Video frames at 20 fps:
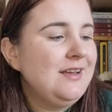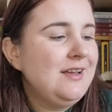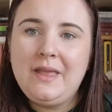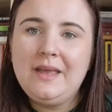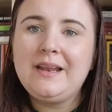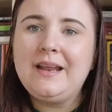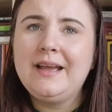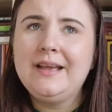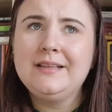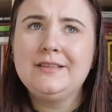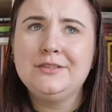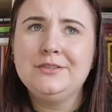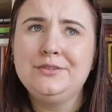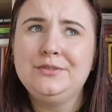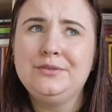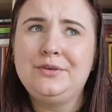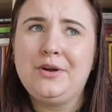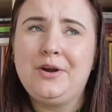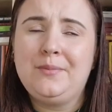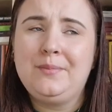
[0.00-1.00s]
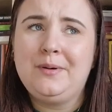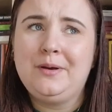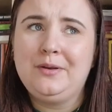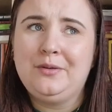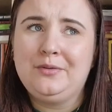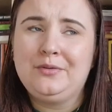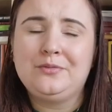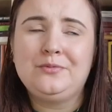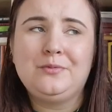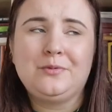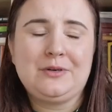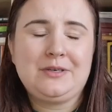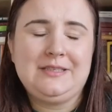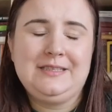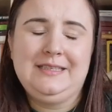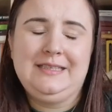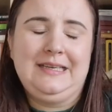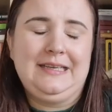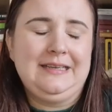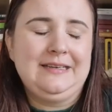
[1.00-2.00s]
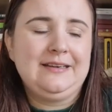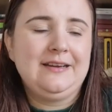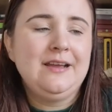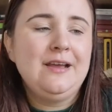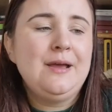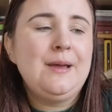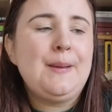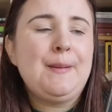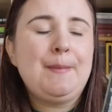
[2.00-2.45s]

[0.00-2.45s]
and I had to look up a lot of words in here.